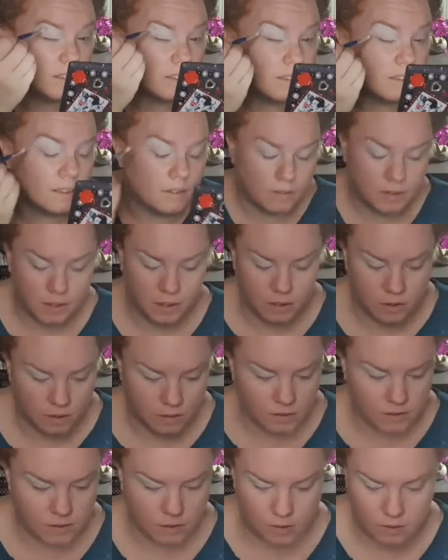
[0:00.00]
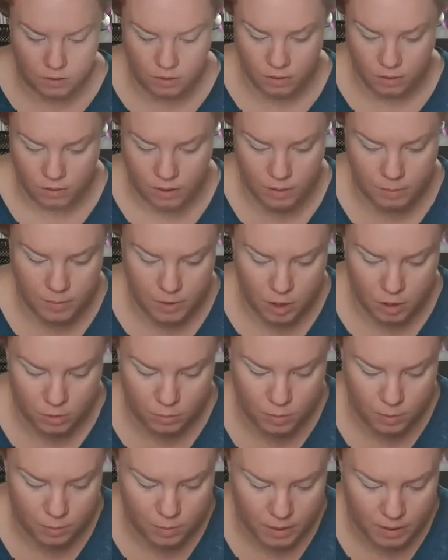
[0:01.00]
there we go. So let me just
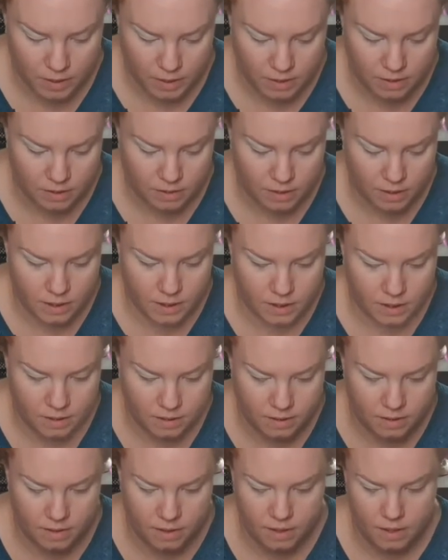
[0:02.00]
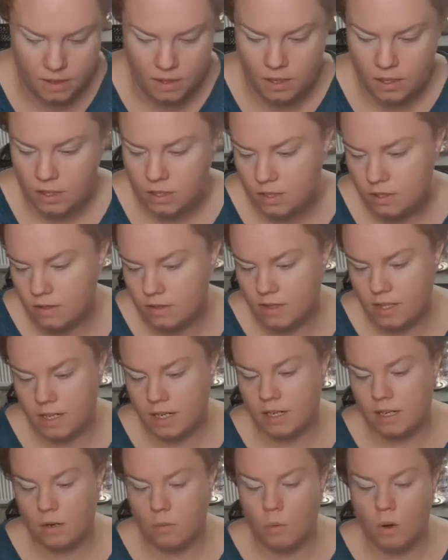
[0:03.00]
put my lid on that. So I
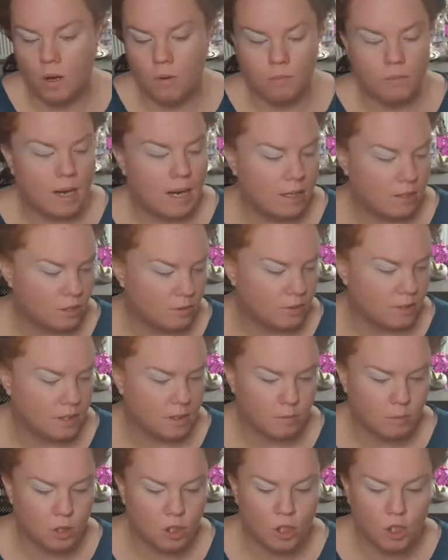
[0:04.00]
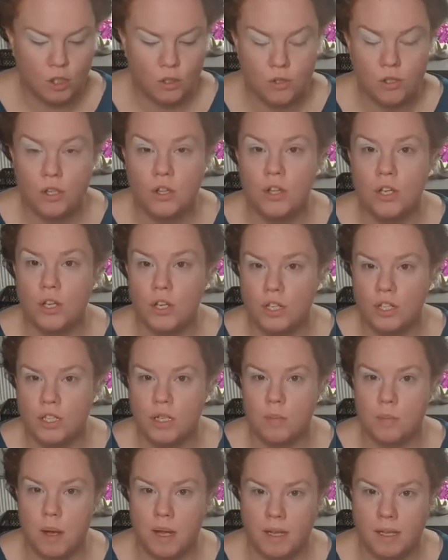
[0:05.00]
think what I might do is I'm going to use the Thirsty
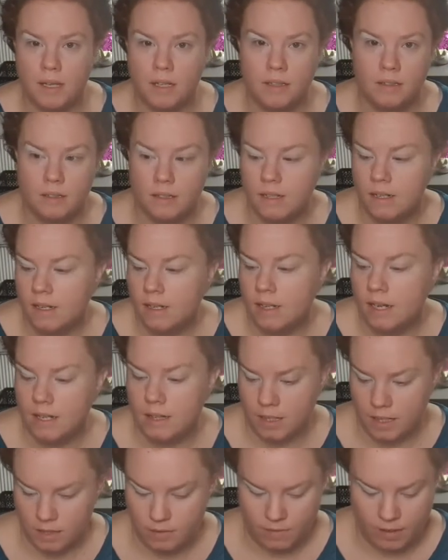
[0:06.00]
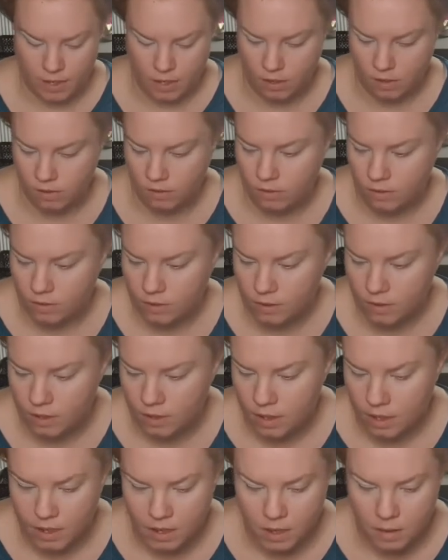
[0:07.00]
palette in this video.
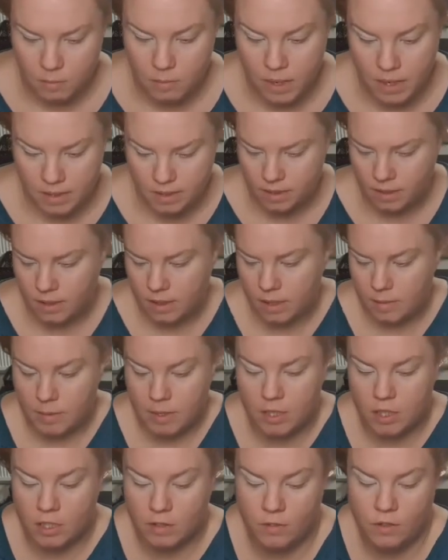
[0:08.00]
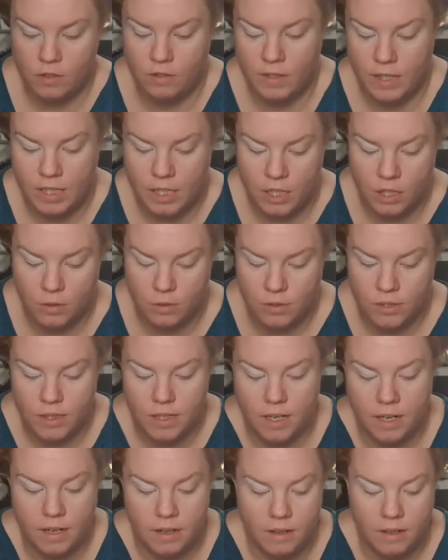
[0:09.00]
Basically, because I've already used
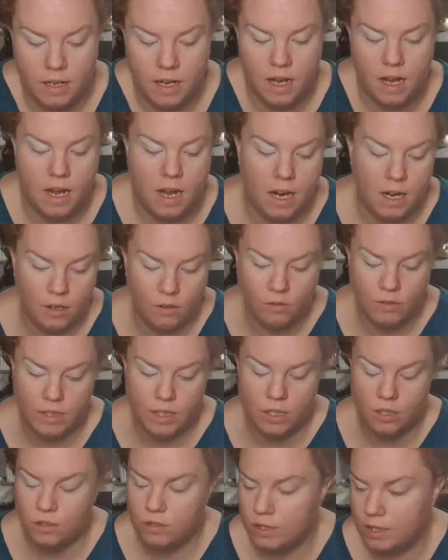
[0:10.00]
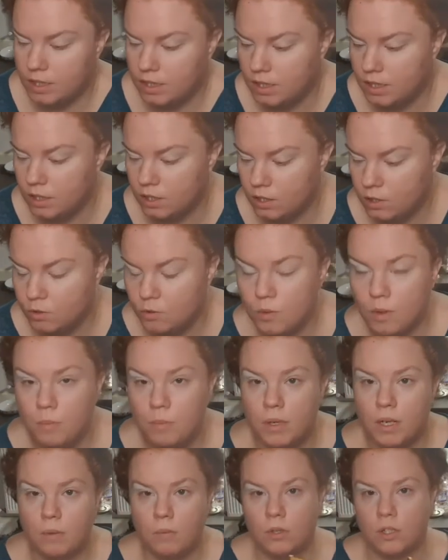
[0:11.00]
it, I already know this is a good one,
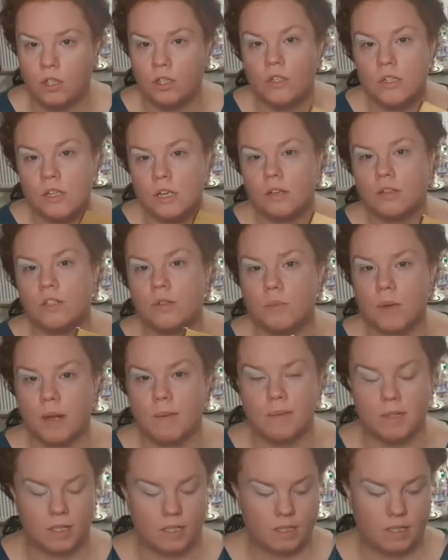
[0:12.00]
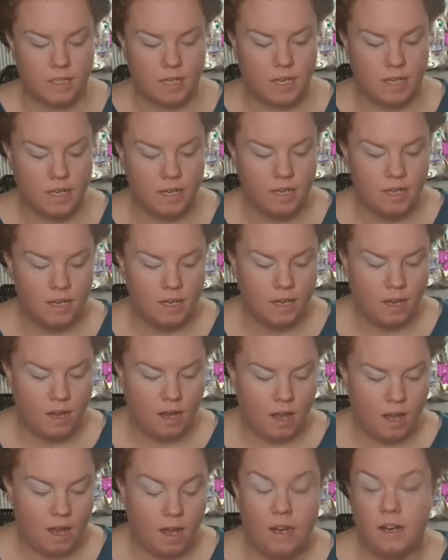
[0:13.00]
but I want you lot to be able to see.
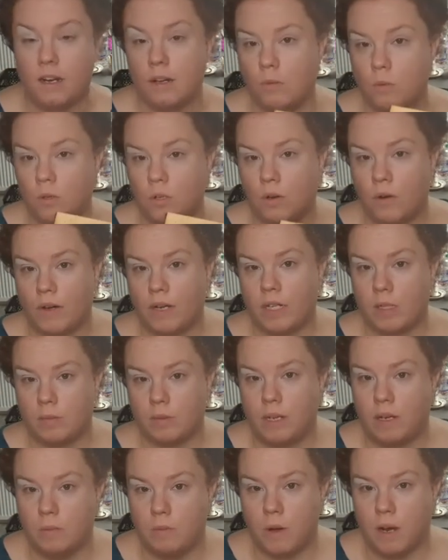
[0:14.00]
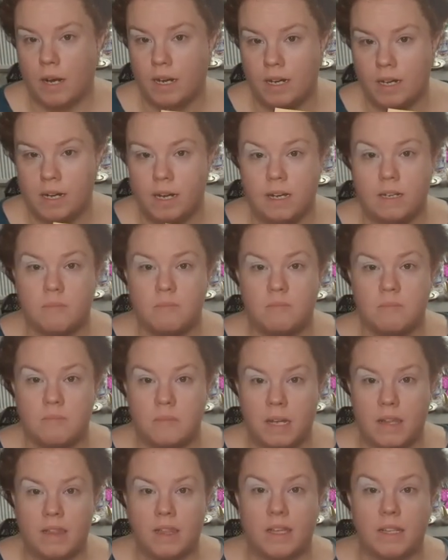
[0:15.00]
And I want to explain why
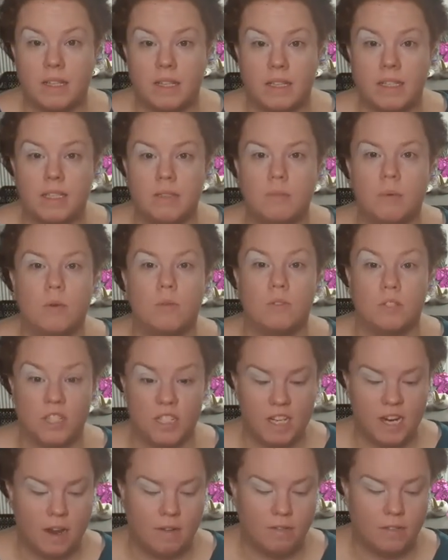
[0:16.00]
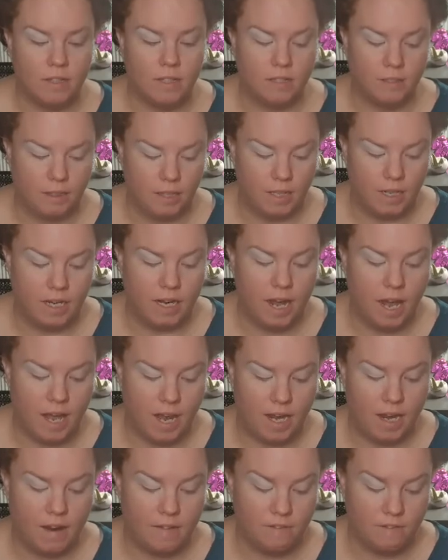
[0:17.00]
I think this is most definitely
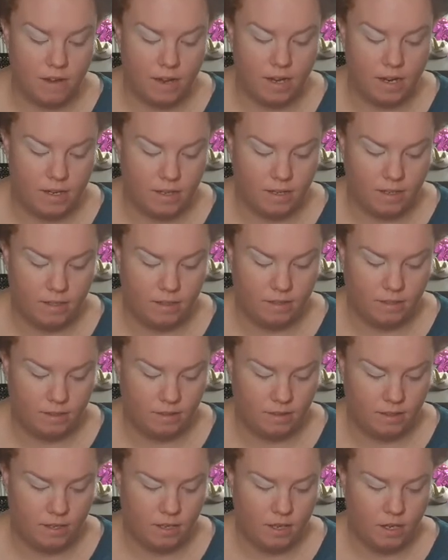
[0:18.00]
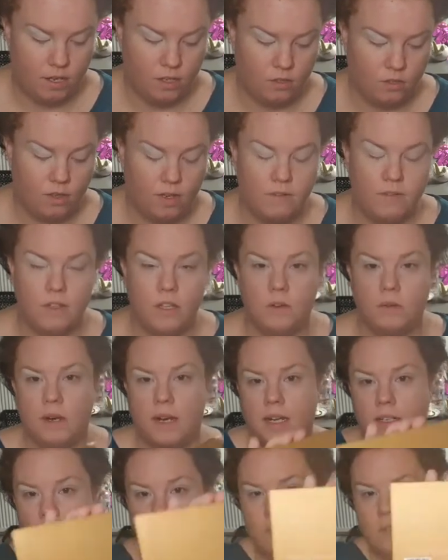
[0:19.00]
a fake. So even though it
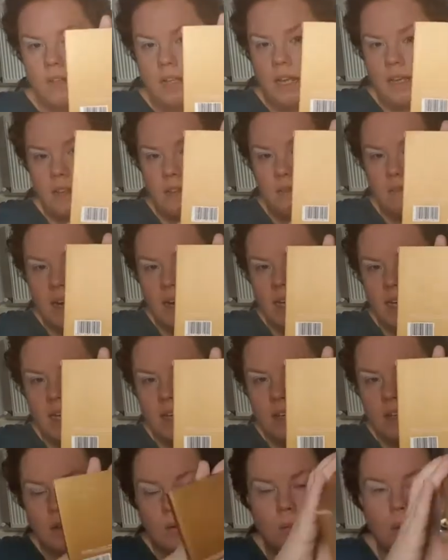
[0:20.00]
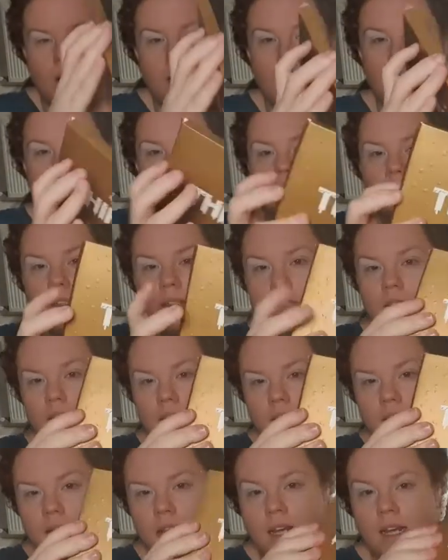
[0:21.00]
has all like the writing on the back, the
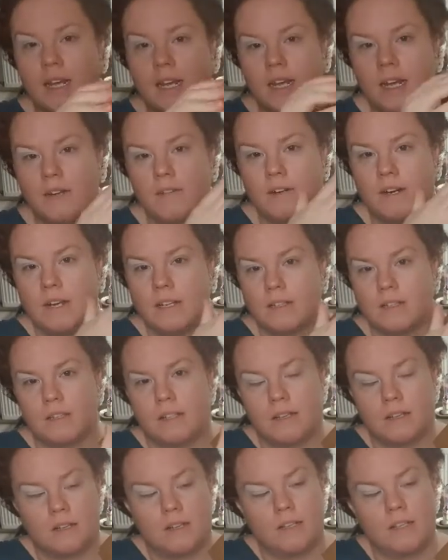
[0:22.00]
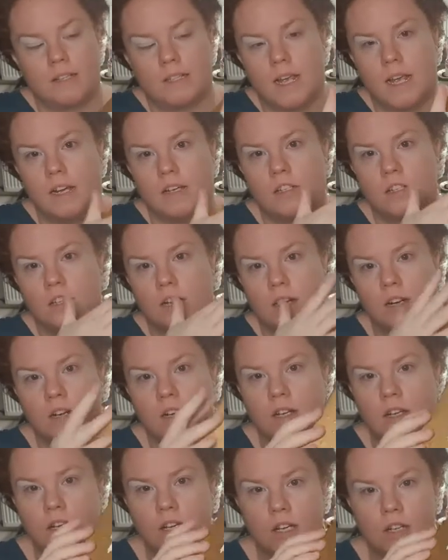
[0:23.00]
thing, it even has the texture,
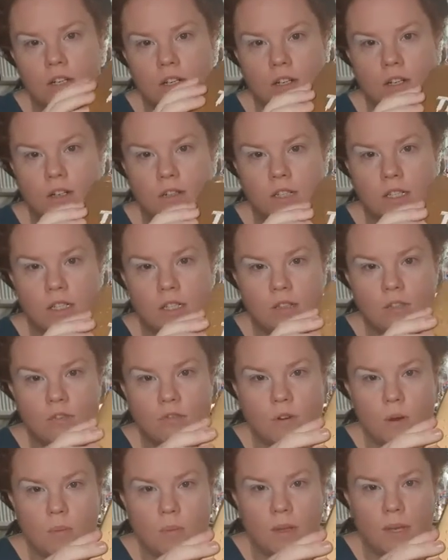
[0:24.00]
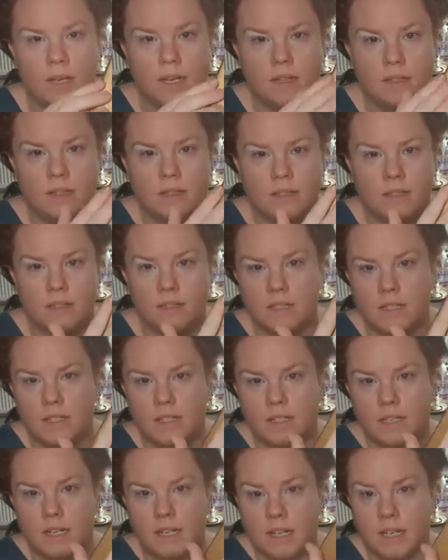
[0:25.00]
you know, these droplets,
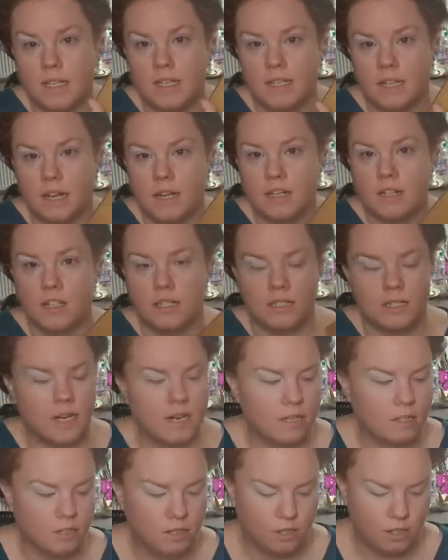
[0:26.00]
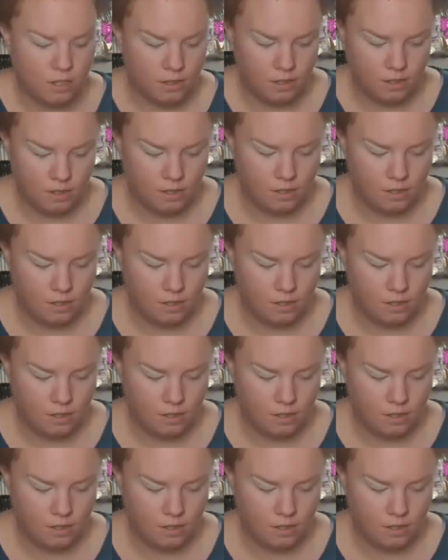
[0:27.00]
it is actually textured.